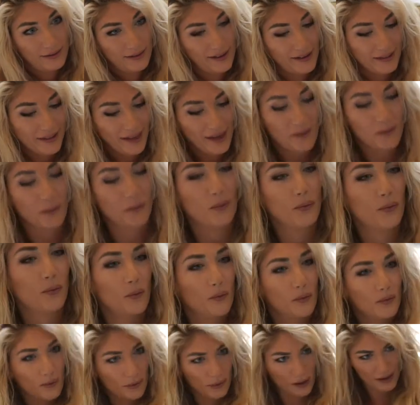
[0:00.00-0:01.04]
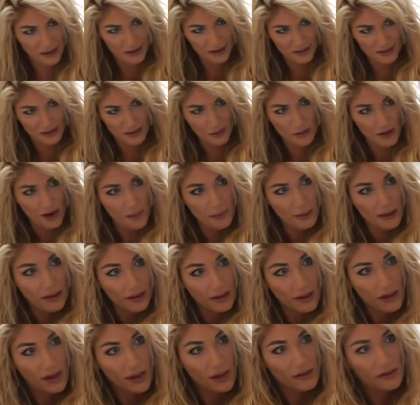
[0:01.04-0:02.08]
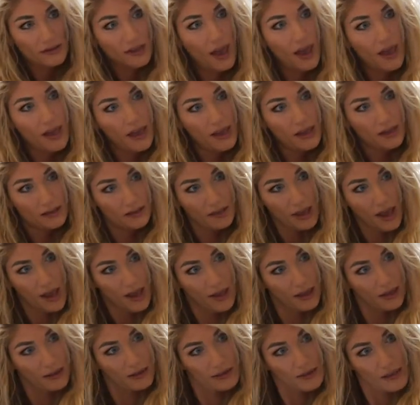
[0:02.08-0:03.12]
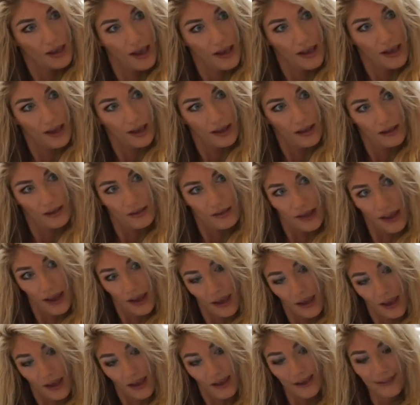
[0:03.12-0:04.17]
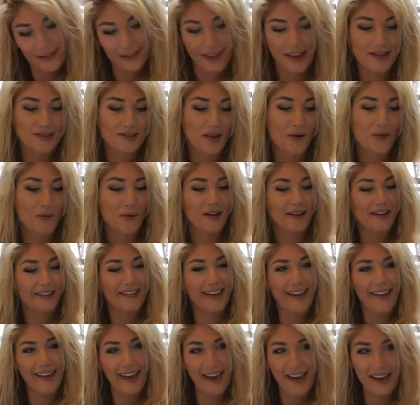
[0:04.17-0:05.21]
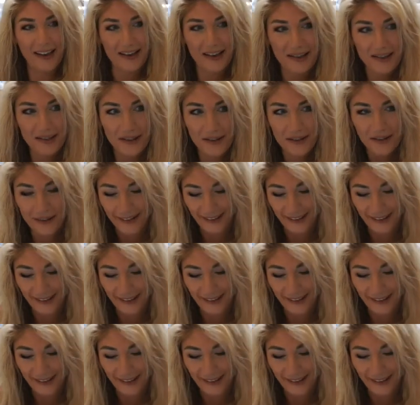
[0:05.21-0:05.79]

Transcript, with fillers: They're like, what are you doing? I'm like, take it, take it, take it. Like, don't want to like hand it to them